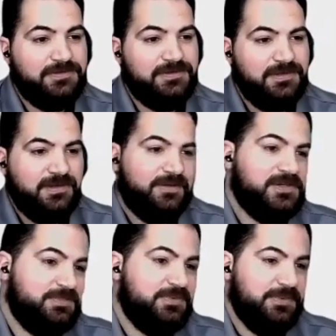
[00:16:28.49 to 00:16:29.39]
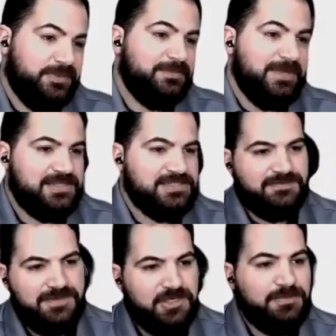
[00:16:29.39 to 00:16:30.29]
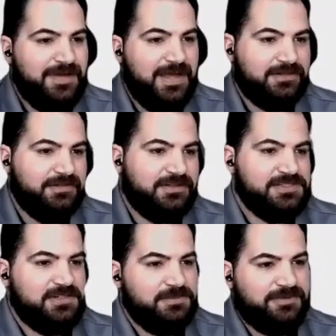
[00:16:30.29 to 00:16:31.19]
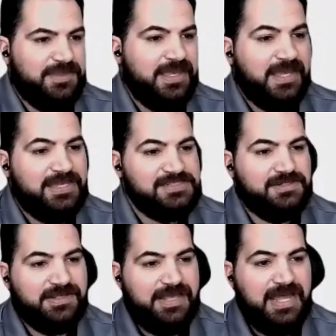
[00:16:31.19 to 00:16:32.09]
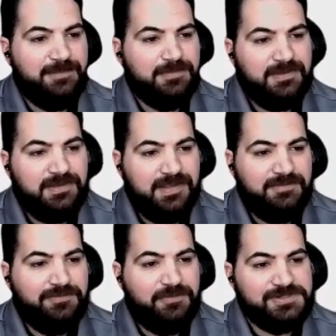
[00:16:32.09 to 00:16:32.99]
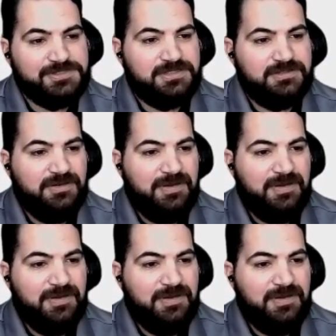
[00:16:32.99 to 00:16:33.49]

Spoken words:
Of course, Bluebeam has the human factor to consider, but the AI, is there a gap that forced,